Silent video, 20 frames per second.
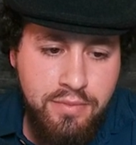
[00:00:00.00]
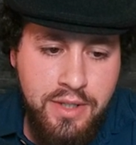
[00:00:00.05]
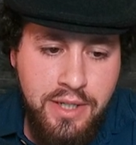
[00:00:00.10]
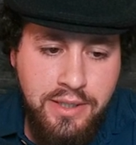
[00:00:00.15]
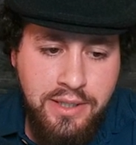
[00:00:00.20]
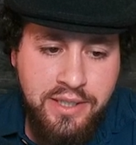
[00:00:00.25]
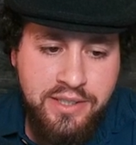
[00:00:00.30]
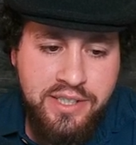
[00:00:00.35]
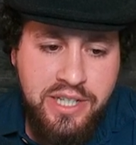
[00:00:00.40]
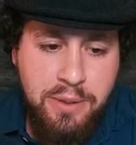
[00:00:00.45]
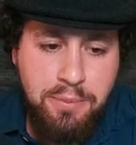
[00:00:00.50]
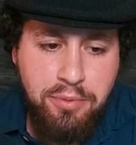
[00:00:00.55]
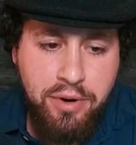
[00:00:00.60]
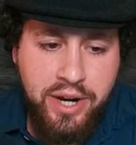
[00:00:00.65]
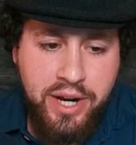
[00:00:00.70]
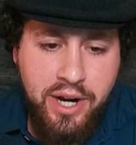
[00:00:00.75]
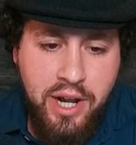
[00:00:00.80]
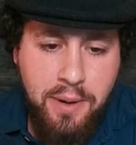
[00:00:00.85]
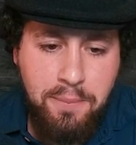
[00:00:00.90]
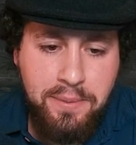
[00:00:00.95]
Let's keep
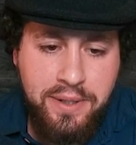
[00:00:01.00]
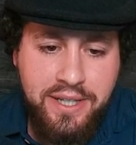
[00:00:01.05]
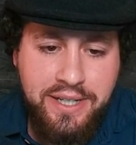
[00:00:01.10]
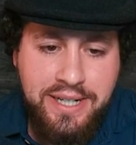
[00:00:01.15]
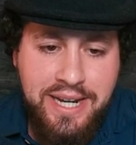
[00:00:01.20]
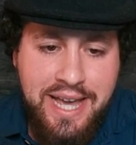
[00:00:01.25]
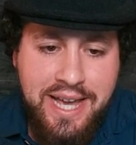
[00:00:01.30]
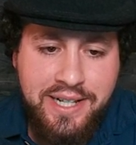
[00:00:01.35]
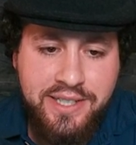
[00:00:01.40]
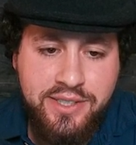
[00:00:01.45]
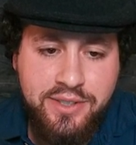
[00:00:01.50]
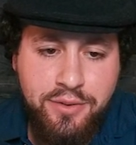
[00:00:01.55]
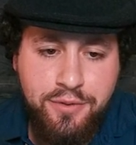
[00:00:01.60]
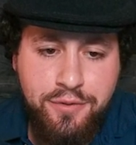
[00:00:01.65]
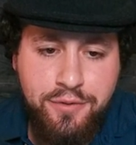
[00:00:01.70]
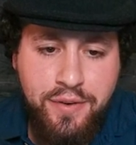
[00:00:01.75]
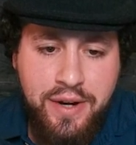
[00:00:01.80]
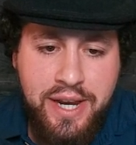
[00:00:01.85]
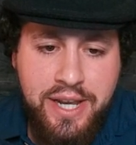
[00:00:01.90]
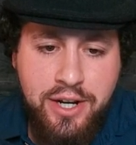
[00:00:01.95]
running up. Next
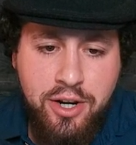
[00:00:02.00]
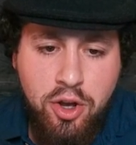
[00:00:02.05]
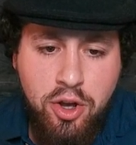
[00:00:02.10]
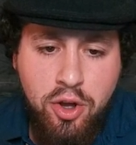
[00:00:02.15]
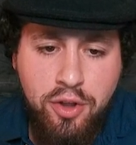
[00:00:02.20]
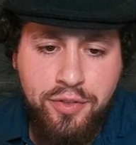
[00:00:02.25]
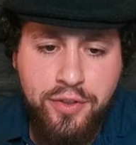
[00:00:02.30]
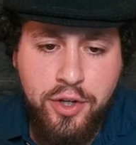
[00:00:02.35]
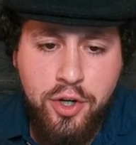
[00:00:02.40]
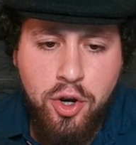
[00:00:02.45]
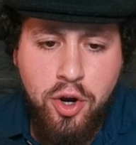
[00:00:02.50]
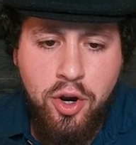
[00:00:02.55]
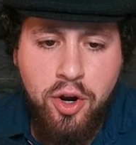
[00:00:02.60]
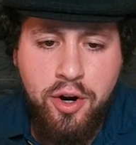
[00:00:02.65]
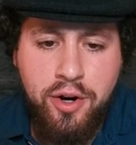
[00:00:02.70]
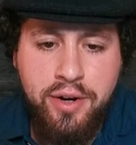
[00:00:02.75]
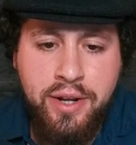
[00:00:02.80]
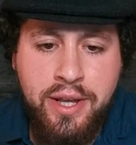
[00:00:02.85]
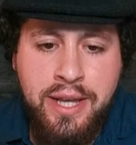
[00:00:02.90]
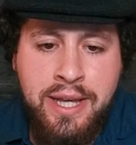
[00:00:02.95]
fight on the card,